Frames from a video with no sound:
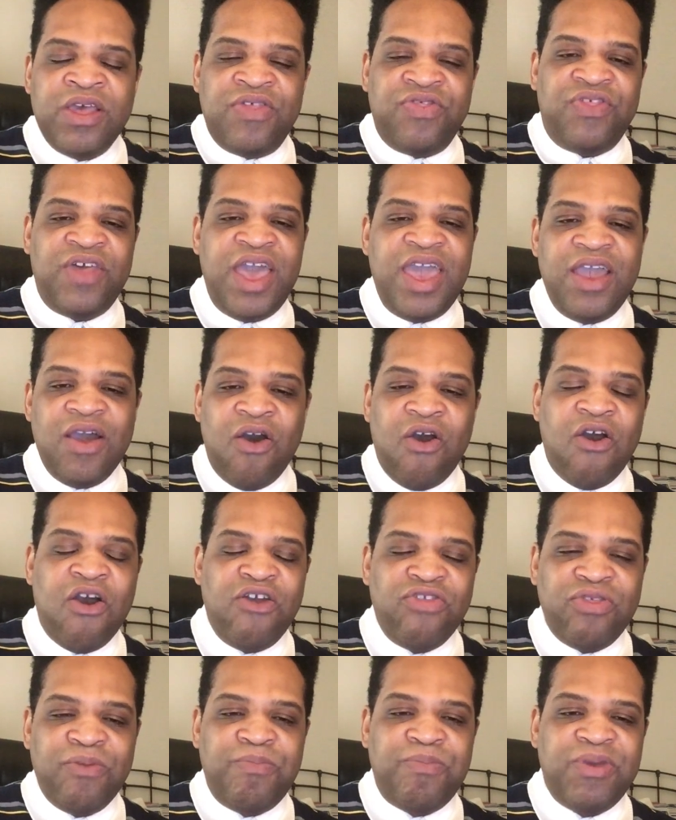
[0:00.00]
They
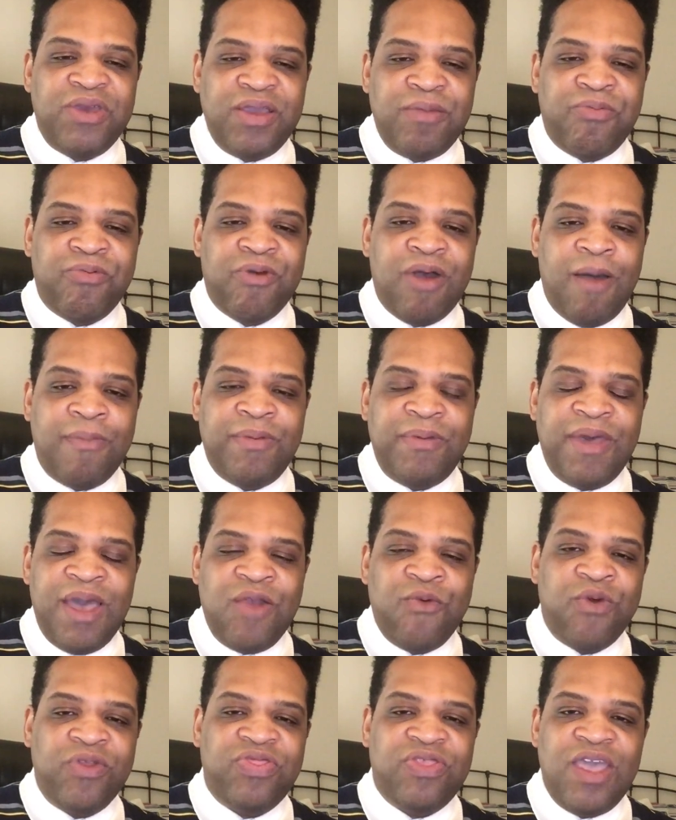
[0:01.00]
are the big problem,
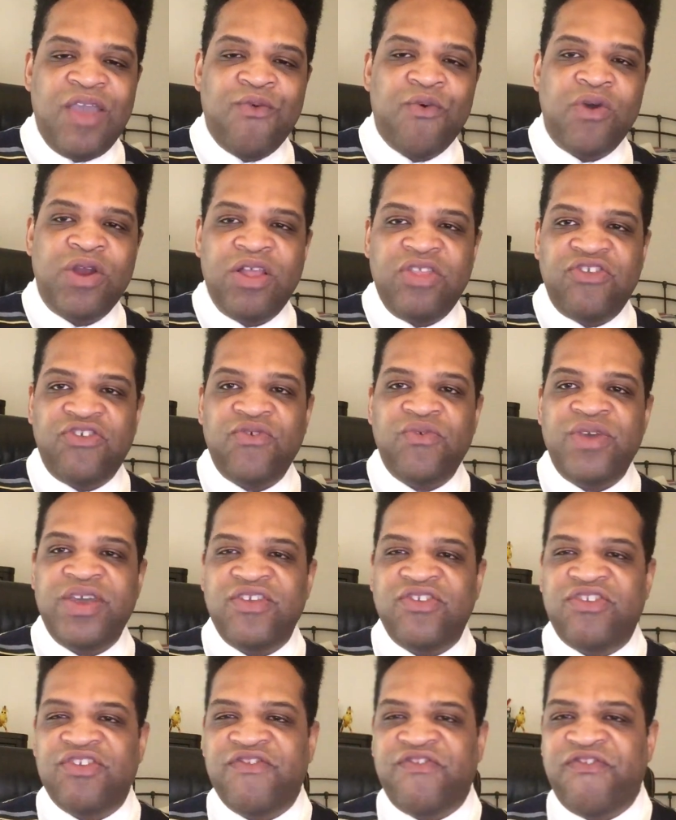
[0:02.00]
and what they want to do
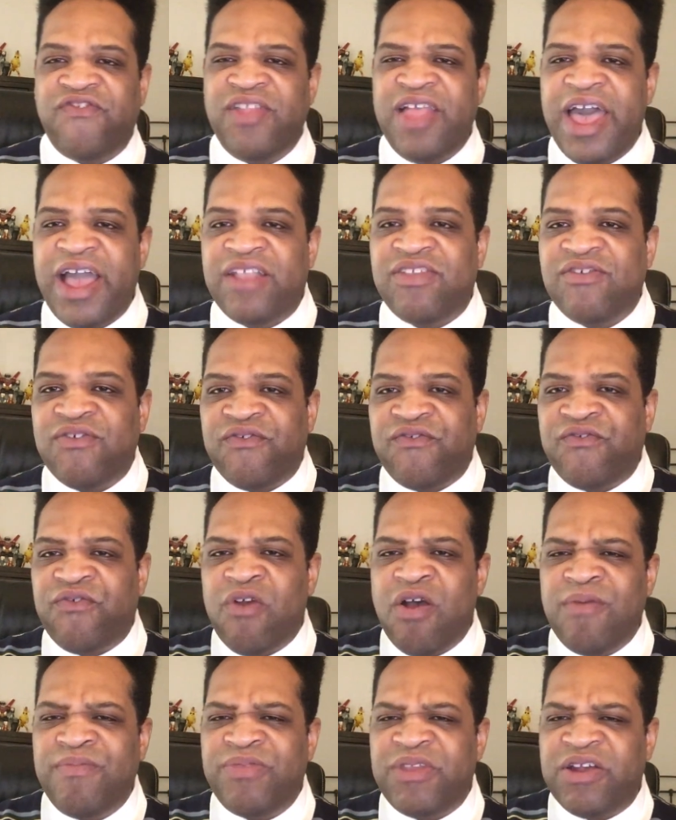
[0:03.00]
is deflect
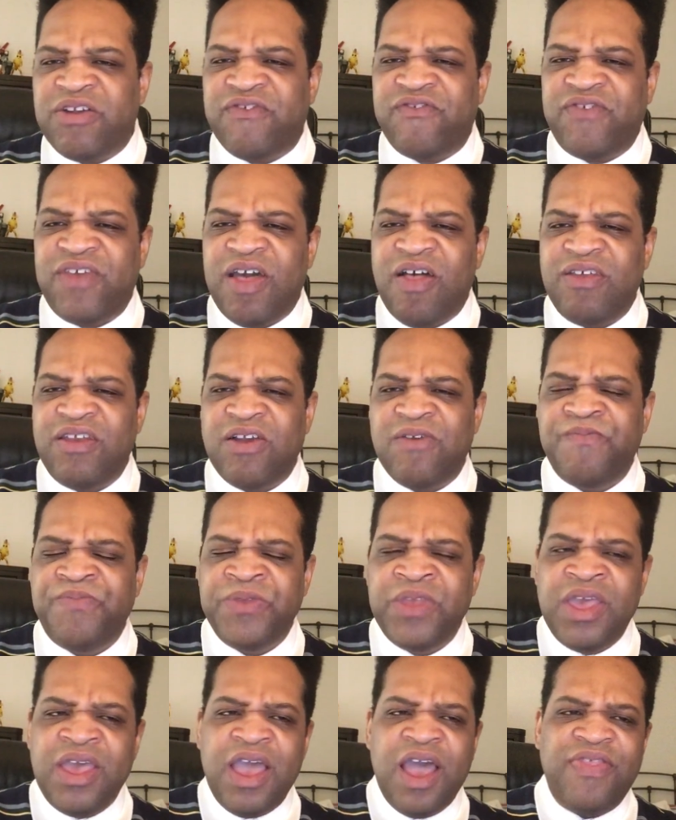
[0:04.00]
from their failure,
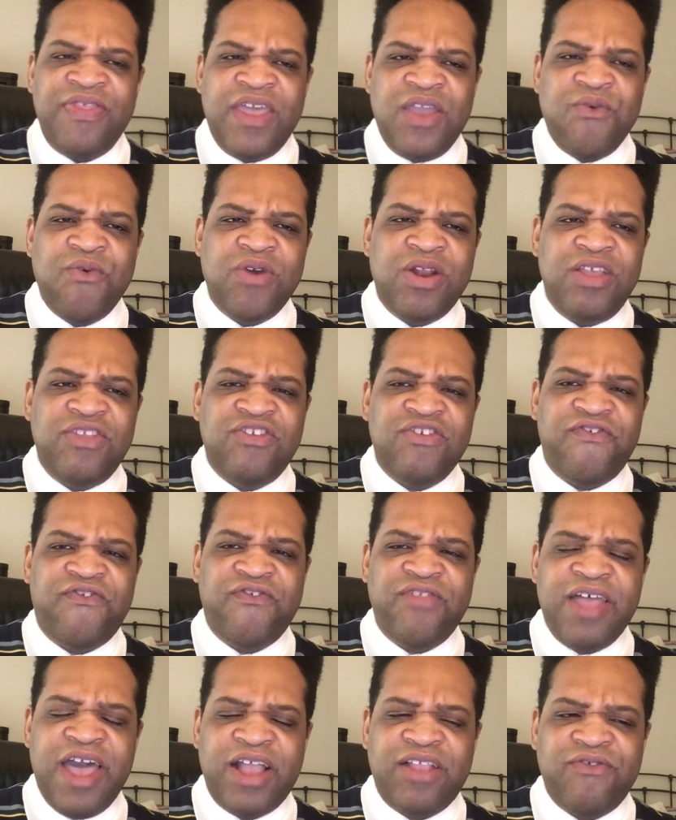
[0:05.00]
and they want to
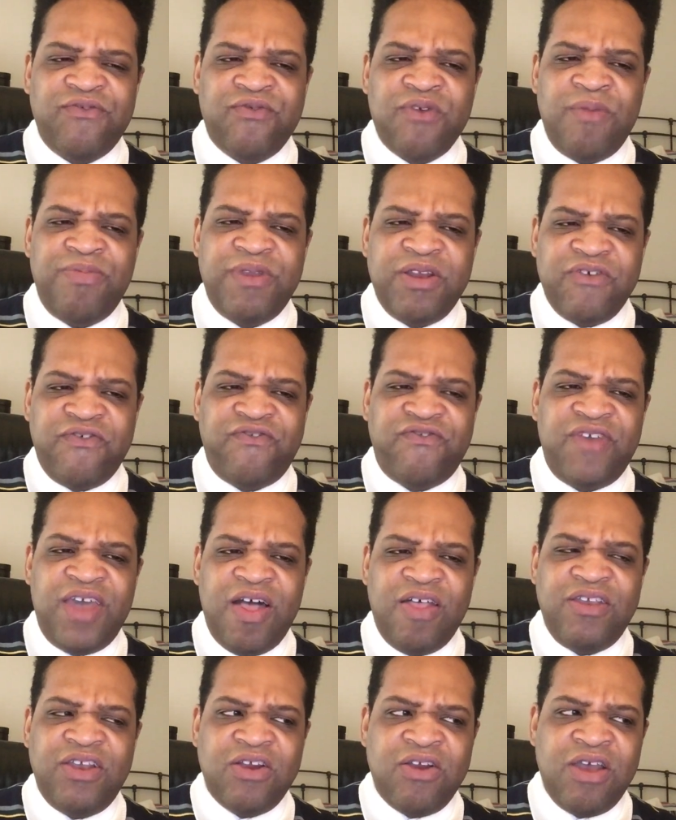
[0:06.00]
deflect from their
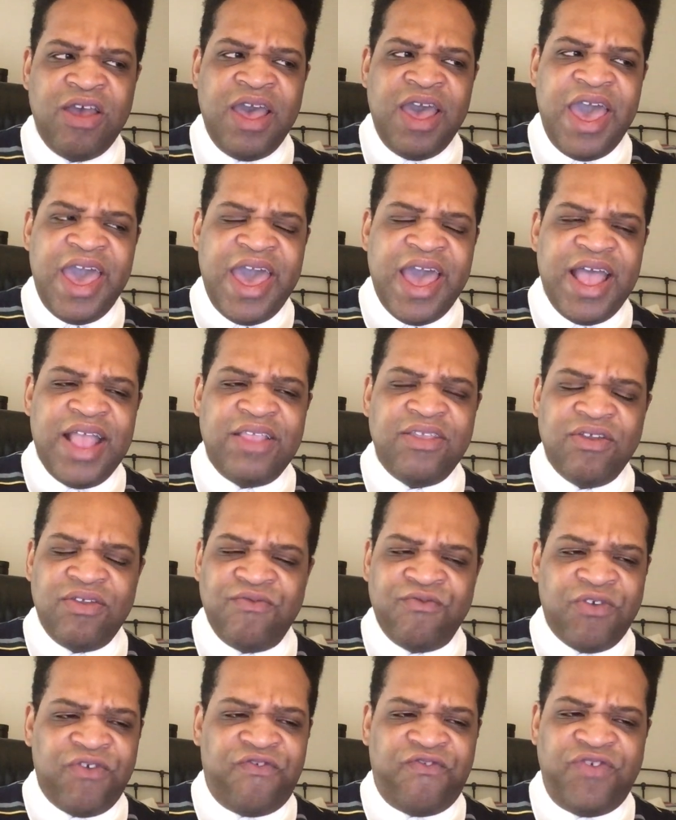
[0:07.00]
failure and
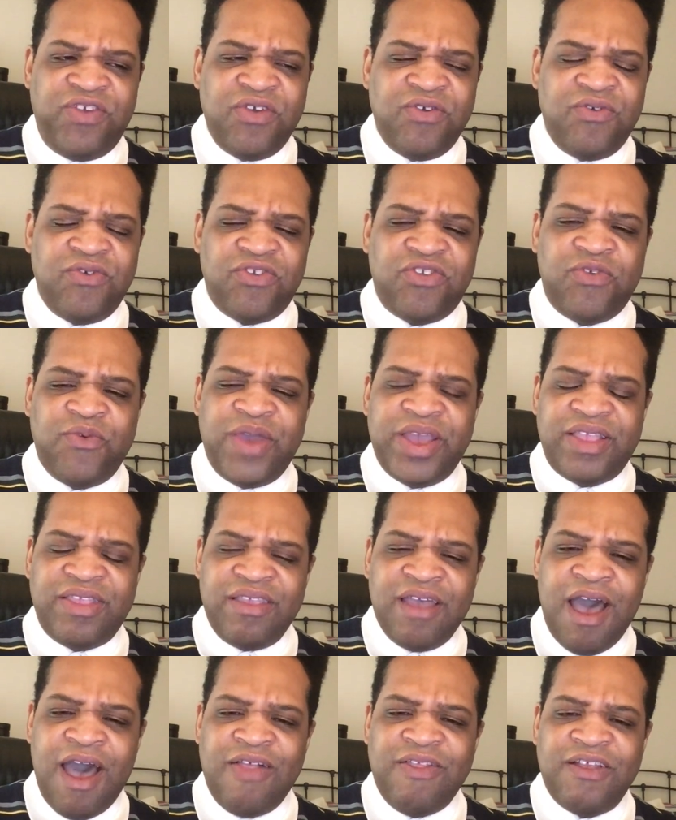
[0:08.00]
refuse to
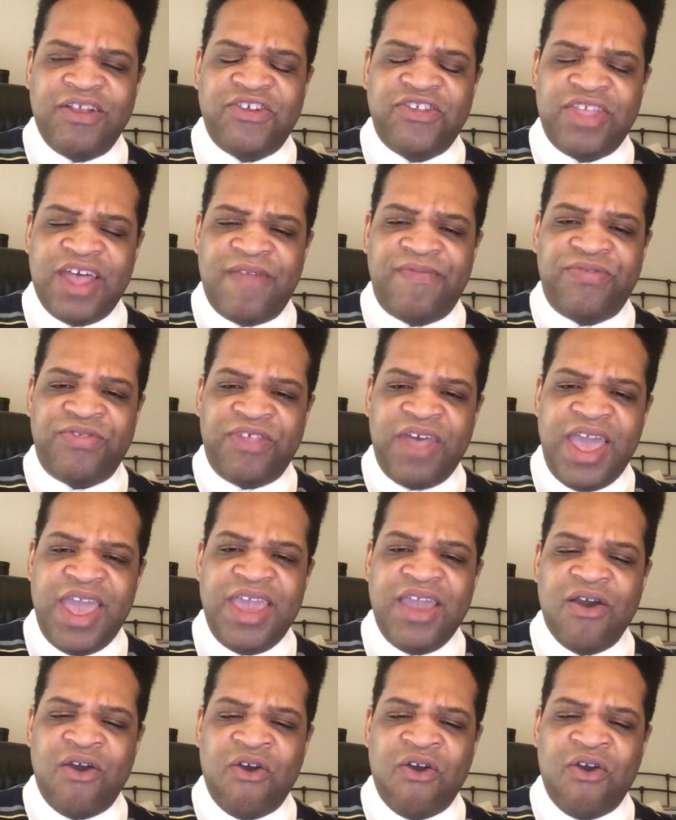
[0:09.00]
acknowledge that they